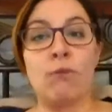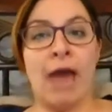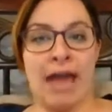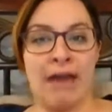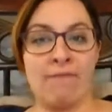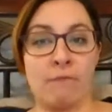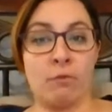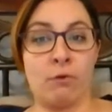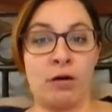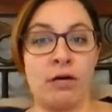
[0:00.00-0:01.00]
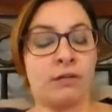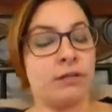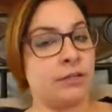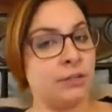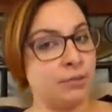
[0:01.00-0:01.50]
way for
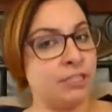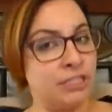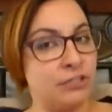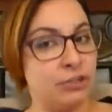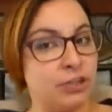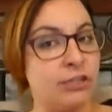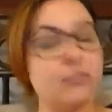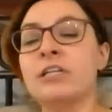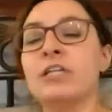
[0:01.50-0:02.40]
your teacher